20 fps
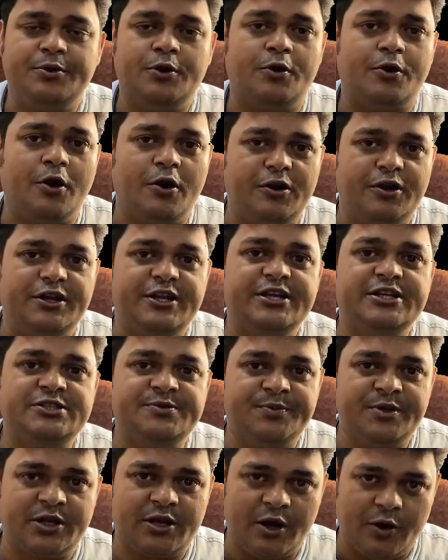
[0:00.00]
You're on
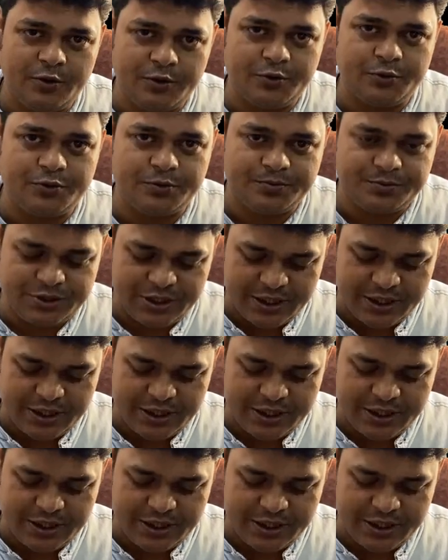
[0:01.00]
Teach Me Cloud YouTube